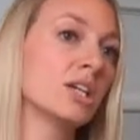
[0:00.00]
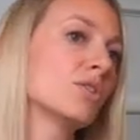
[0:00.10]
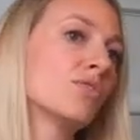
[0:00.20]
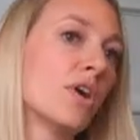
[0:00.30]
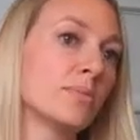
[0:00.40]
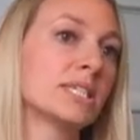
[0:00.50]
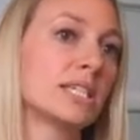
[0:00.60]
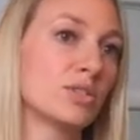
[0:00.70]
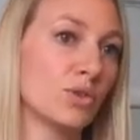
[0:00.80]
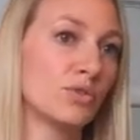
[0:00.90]
The
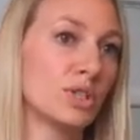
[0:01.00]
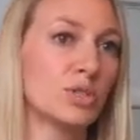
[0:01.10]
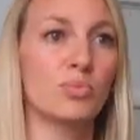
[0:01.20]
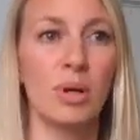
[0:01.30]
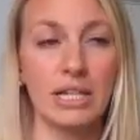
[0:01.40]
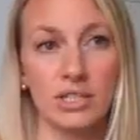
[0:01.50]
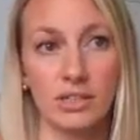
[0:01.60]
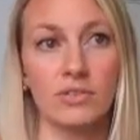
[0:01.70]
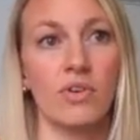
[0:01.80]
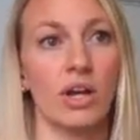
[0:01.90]
pharmacist offered
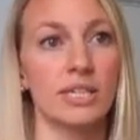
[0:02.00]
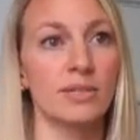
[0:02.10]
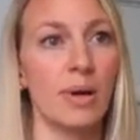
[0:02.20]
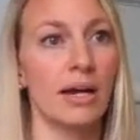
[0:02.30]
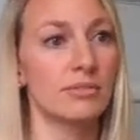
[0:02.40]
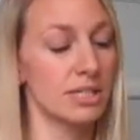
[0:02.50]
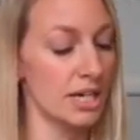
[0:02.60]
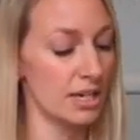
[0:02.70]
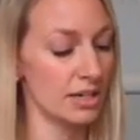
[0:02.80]
practical advice about